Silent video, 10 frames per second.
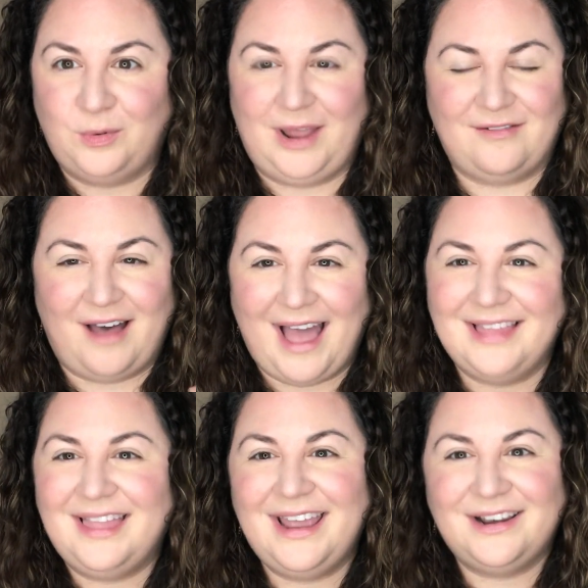We have
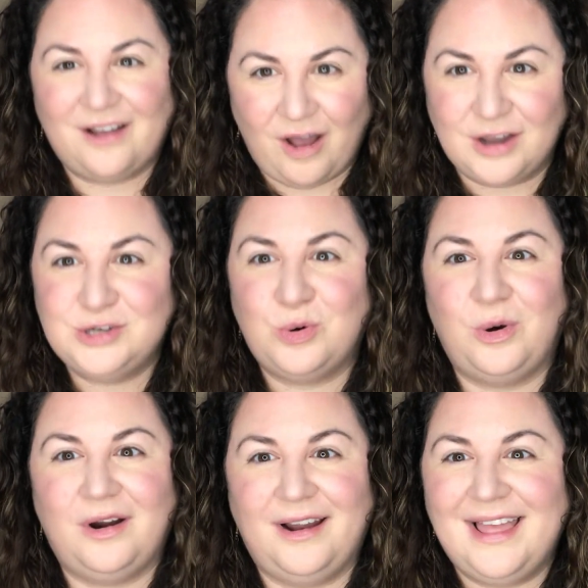highlight,
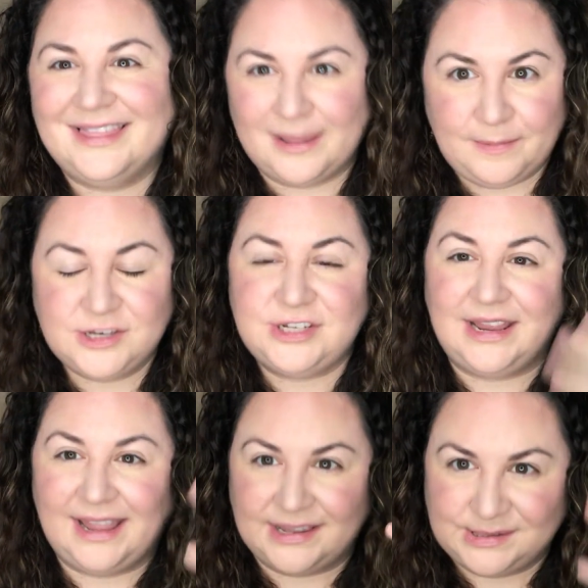contour, lip and
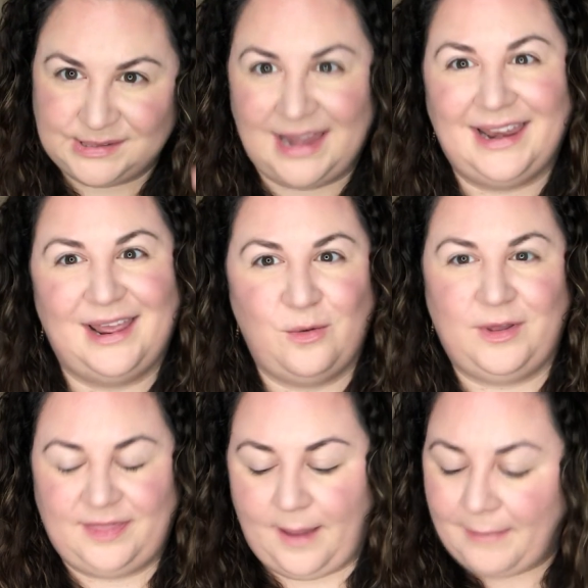cheek, and setting it
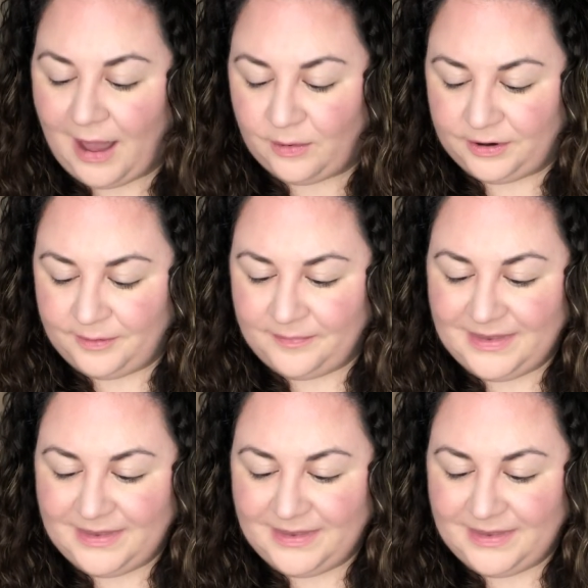with that powder.